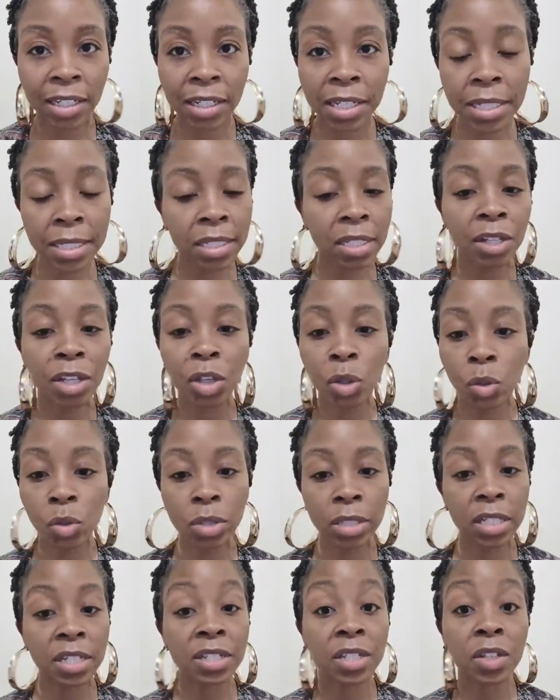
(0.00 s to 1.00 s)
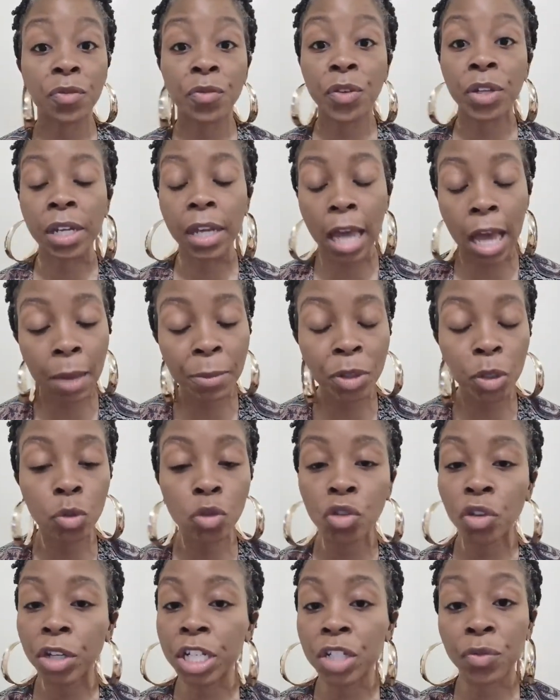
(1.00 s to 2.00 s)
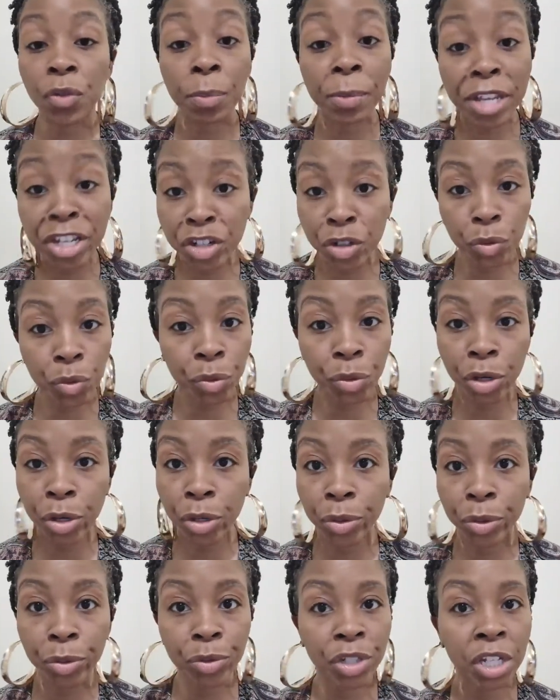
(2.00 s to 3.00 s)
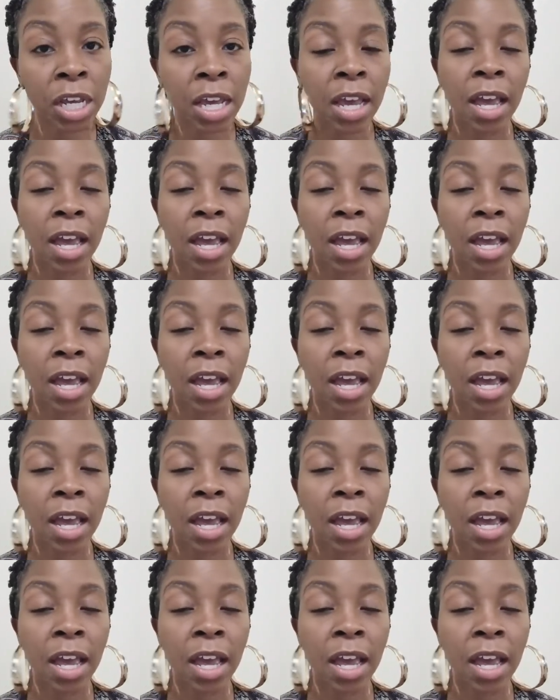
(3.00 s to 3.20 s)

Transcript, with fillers: Lisa Nichols is a phenomenal mm-hmm. transformational coach.